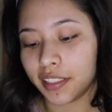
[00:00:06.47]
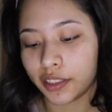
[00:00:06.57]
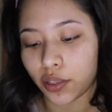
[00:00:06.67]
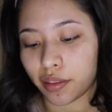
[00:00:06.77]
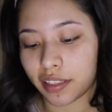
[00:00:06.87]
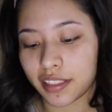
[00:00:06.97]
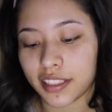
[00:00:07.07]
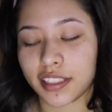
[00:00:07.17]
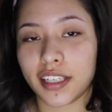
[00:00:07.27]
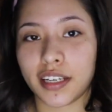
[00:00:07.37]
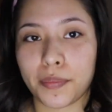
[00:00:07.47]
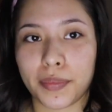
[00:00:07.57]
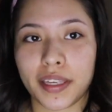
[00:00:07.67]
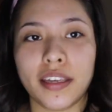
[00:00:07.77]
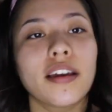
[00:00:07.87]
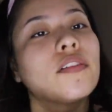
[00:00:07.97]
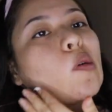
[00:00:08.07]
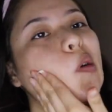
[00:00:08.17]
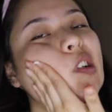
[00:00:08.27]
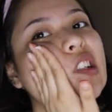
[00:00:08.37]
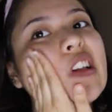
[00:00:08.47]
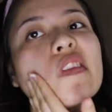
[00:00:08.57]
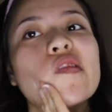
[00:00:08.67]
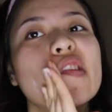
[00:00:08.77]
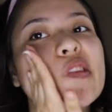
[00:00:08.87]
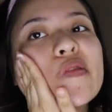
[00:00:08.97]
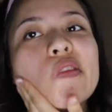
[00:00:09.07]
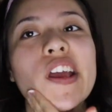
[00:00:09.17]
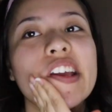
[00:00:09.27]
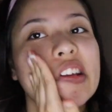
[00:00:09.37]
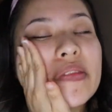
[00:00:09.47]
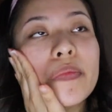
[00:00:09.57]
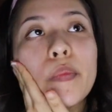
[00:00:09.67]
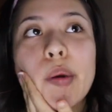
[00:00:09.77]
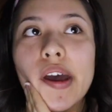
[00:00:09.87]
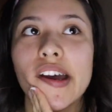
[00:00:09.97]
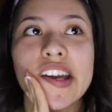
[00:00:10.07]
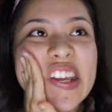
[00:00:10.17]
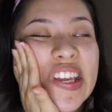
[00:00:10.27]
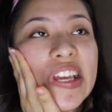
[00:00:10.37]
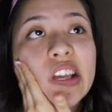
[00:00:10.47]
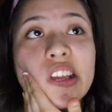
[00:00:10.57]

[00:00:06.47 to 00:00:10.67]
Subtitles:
So, this is gonna be, of course, if you read my